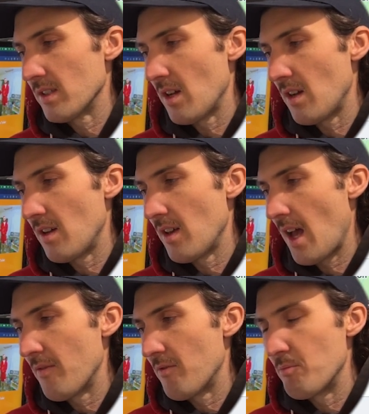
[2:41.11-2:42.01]

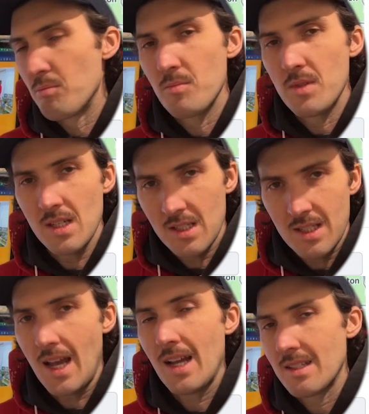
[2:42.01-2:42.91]
have the
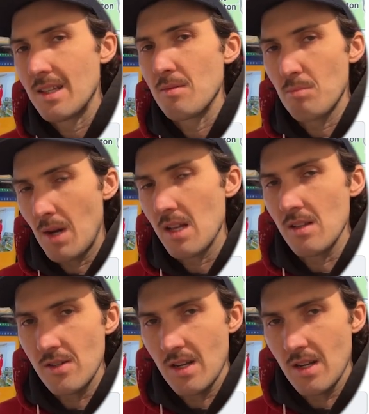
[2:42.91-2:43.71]
exact same mileage,